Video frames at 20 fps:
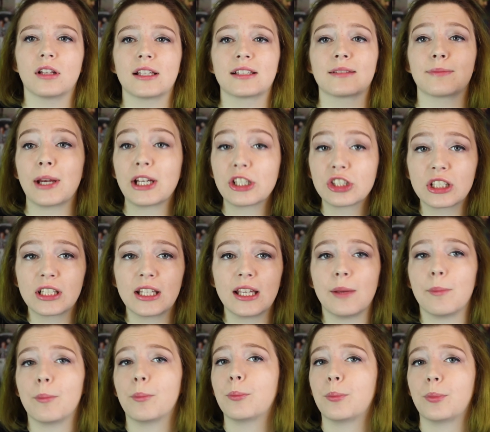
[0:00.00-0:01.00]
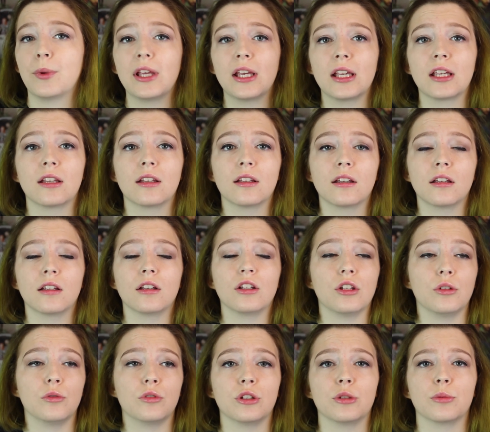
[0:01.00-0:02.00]
especially big
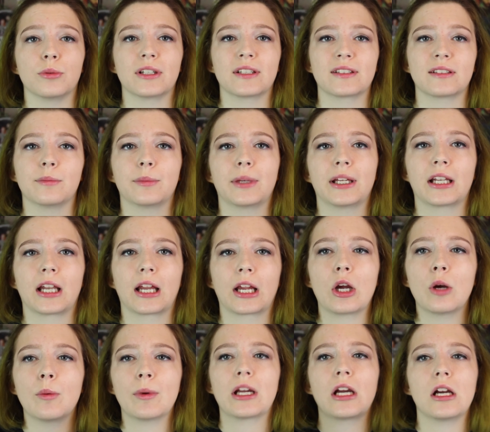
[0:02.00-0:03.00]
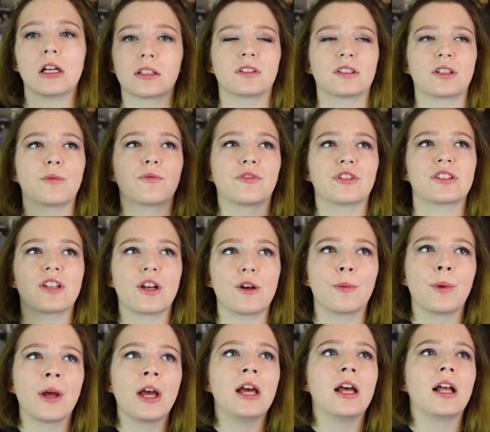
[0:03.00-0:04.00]
YouTubers and being like, oh my god, sub for
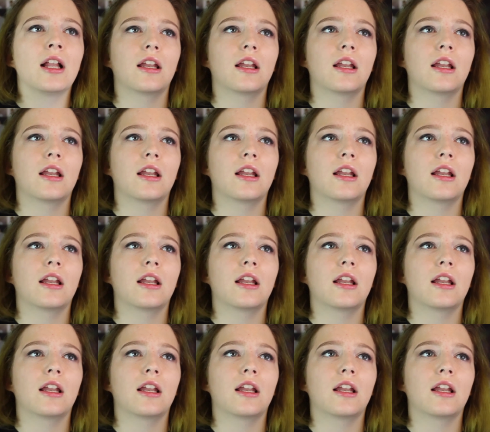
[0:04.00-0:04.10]
sub,